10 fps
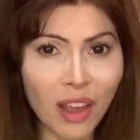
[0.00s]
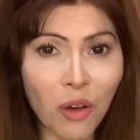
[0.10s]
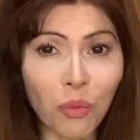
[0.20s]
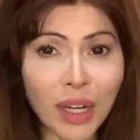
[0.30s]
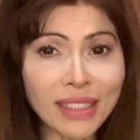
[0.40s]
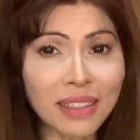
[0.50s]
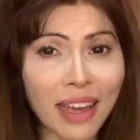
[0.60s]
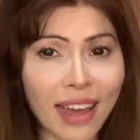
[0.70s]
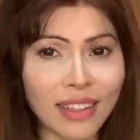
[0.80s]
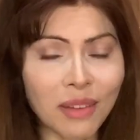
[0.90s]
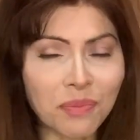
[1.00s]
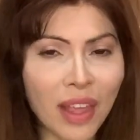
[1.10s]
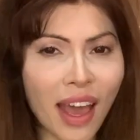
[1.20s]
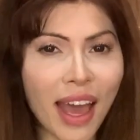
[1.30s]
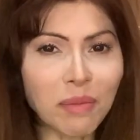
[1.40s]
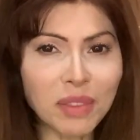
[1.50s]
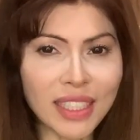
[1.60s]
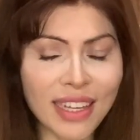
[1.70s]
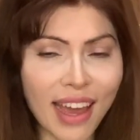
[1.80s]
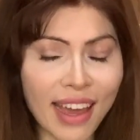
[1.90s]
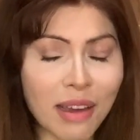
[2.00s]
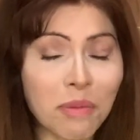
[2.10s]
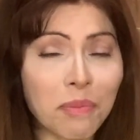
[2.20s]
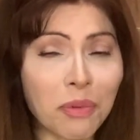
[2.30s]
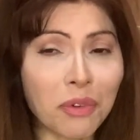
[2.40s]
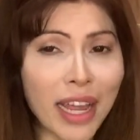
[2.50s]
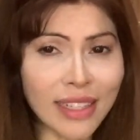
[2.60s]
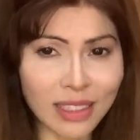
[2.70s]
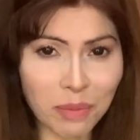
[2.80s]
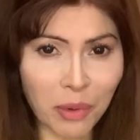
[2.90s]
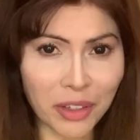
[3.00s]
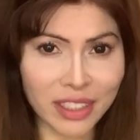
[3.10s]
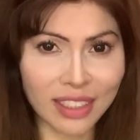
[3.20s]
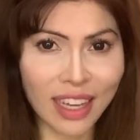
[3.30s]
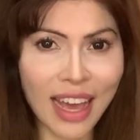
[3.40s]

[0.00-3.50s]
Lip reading: Once again, MCA breaks the mold